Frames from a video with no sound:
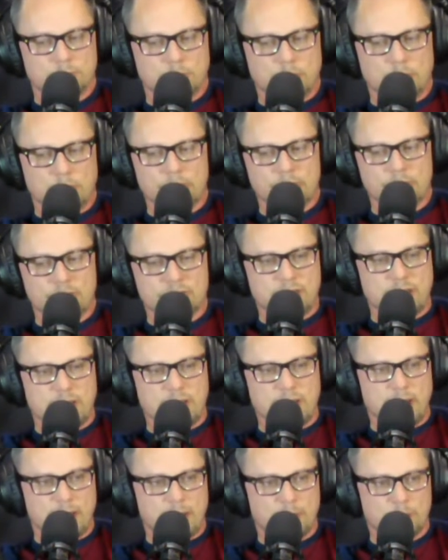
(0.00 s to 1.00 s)

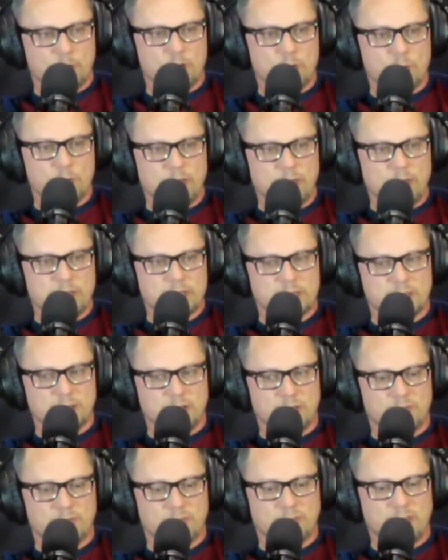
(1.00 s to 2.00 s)
understand a room in
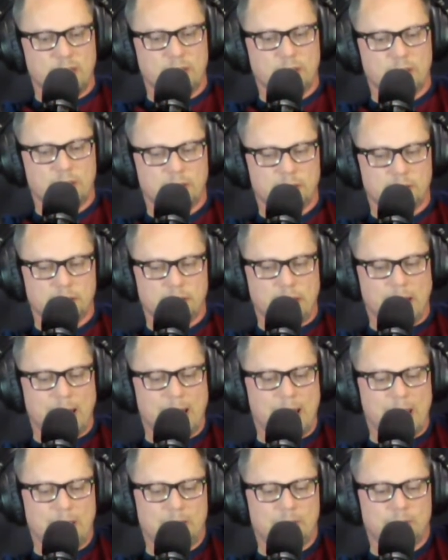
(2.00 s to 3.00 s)
itself can't,
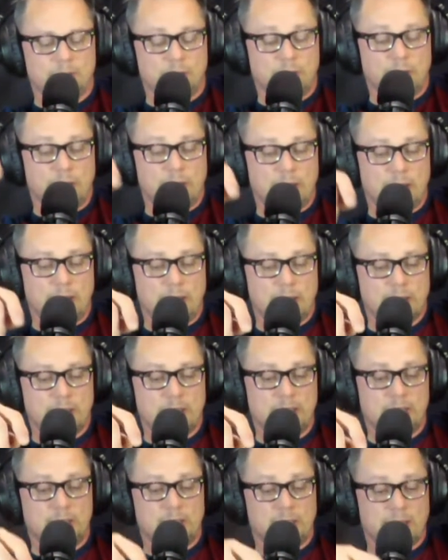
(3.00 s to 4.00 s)
I don't know. I
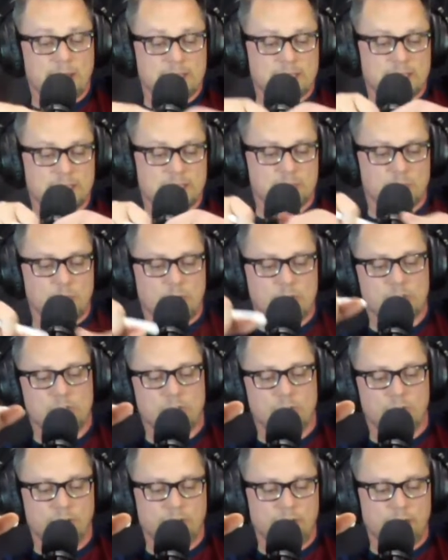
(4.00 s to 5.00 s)
guess that's why it's
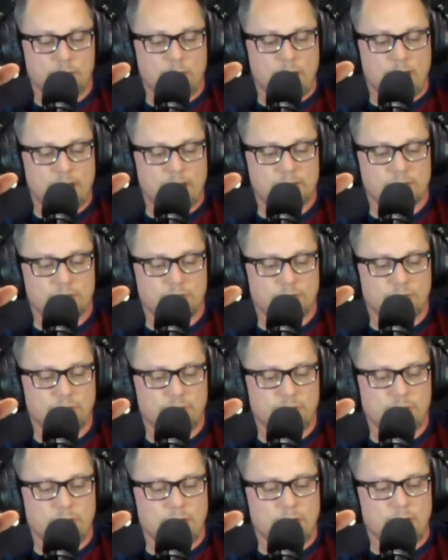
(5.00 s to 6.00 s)
called an irrational
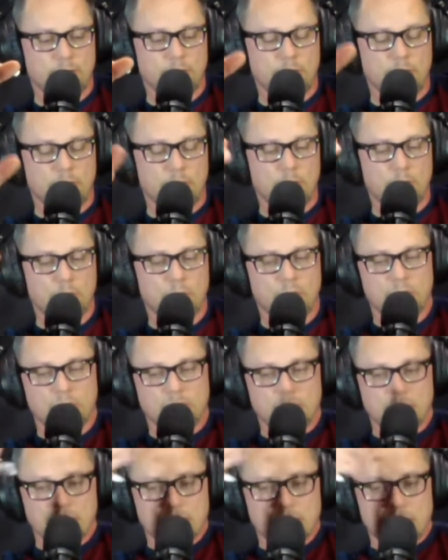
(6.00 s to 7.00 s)
fear. I don't know.
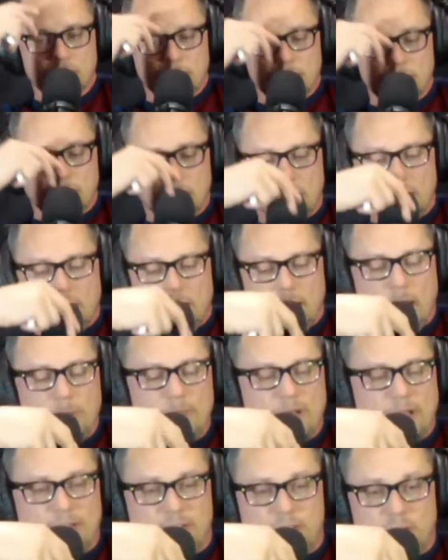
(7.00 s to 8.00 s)
I'm
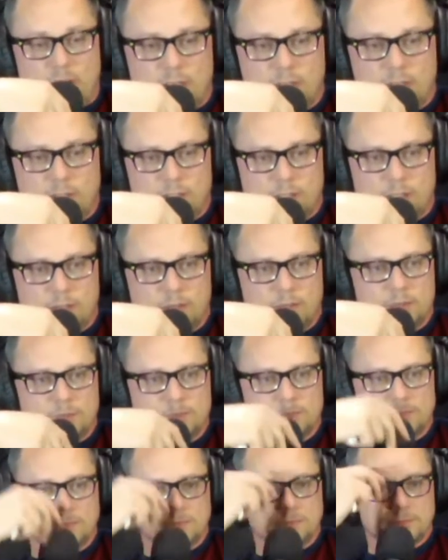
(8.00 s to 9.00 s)
not a doctor,
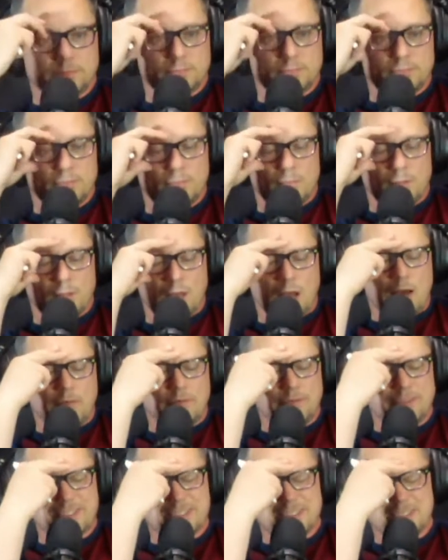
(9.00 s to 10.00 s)

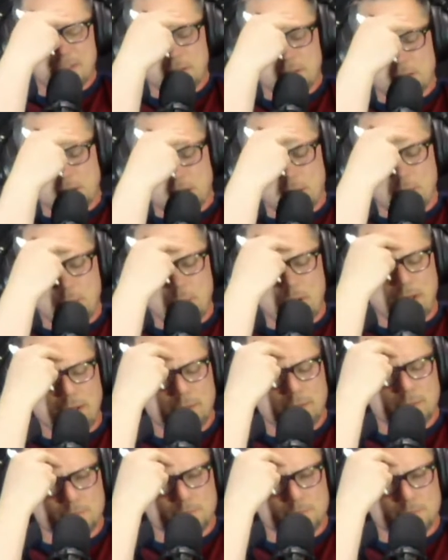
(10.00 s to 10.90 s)
obviously, but